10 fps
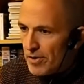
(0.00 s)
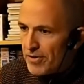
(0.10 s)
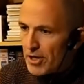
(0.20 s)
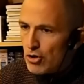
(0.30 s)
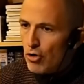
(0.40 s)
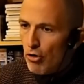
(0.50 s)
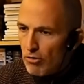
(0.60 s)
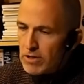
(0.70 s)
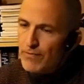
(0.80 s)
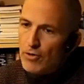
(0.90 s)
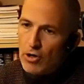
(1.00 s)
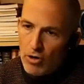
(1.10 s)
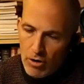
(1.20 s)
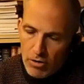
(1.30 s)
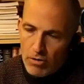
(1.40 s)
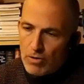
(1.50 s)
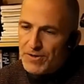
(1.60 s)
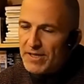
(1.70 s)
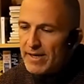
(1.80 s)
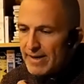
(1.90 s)
that calls for a long hose
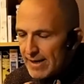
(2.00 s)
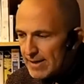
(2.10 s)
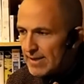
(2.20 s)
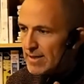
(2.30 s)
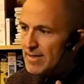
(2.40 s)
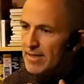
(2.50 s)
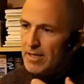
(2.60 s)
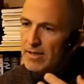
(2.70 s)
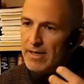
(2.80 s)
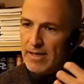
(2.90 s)
and a necklace and